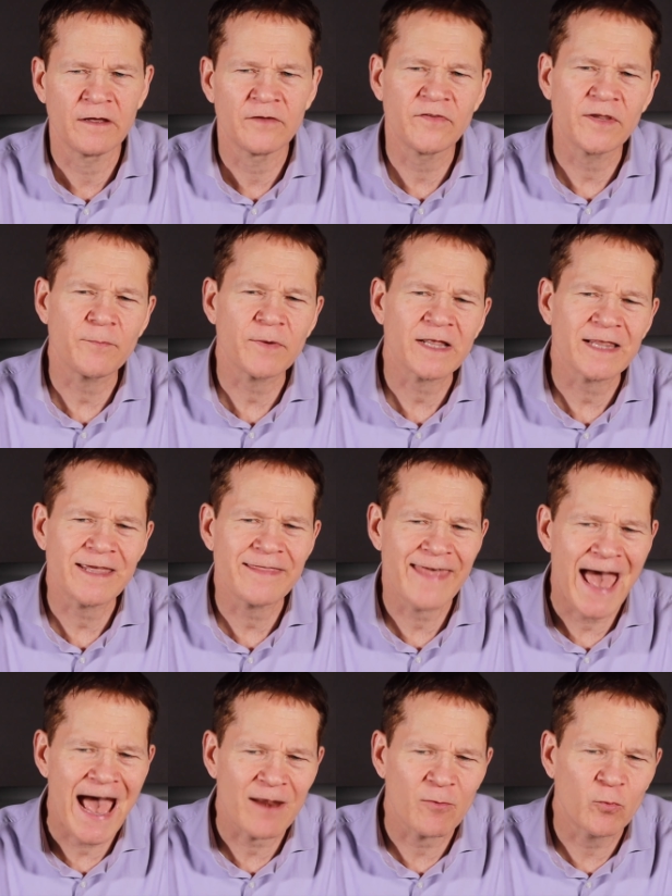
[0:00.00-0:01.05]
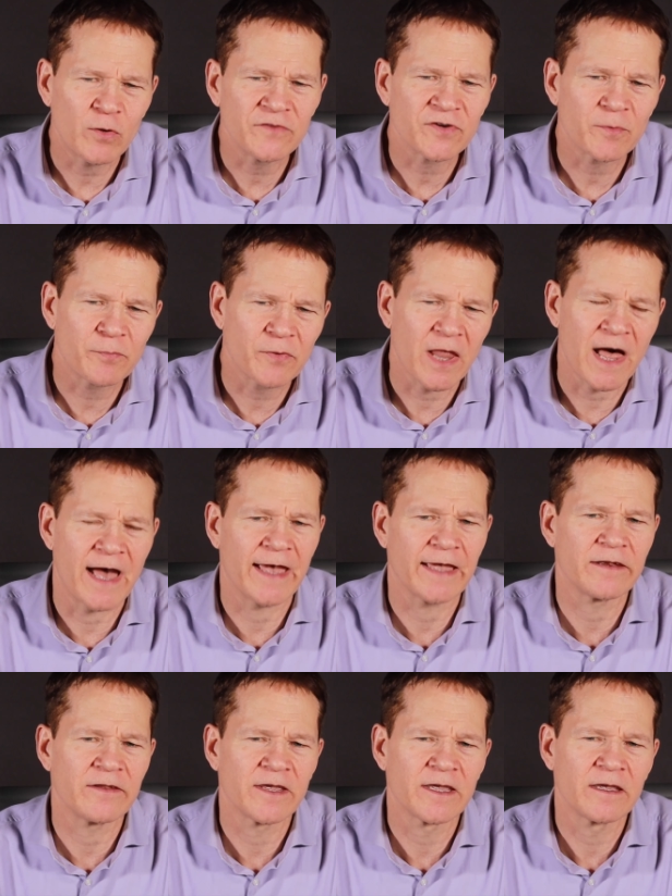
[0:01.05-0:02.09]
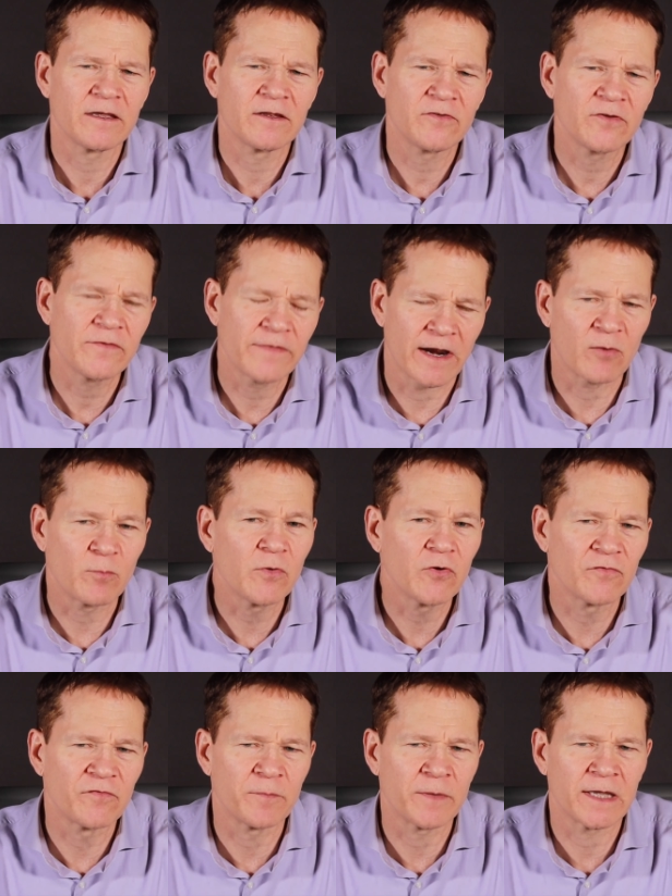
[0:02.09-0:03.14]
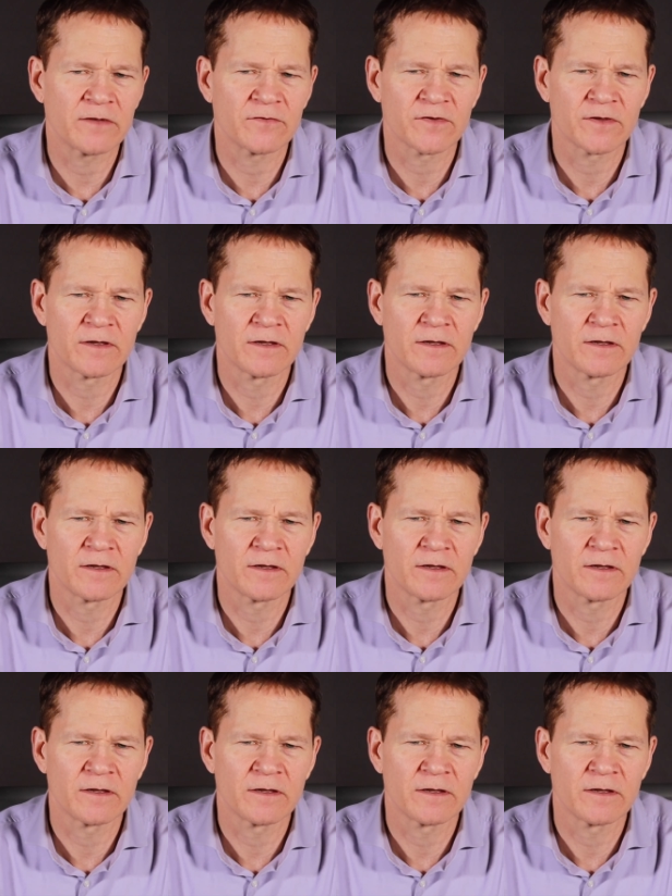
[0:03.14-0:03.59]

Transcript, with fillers: typically that which applied to their movement.